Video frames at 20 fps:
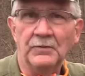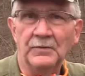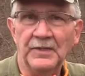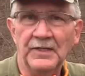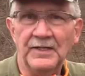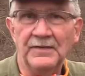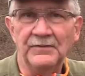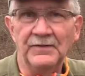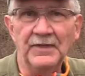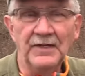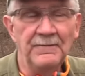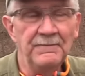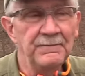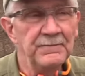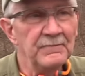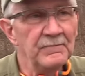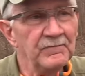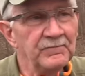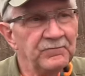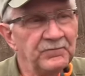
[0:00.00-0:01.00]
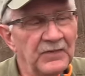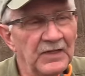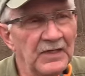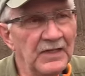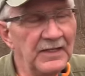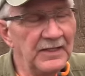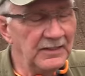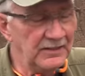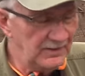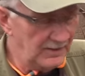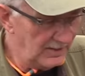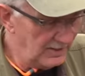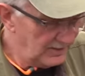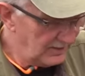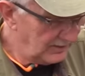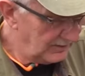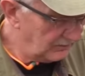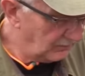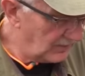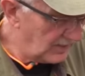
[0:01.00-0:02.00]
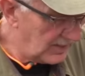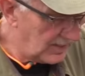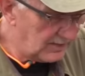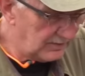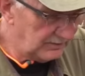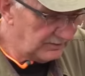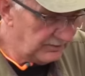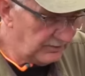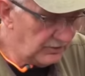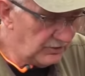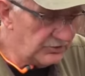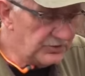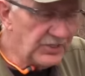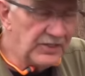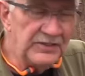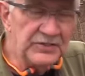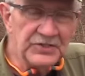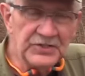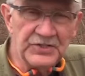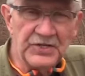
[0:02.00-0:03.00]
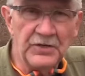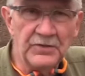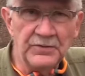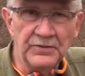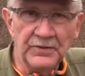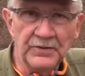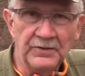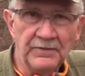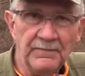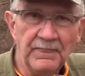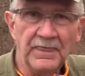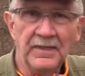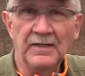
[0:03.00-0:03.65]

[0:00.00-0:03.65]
whatever. And while Eugene Stoner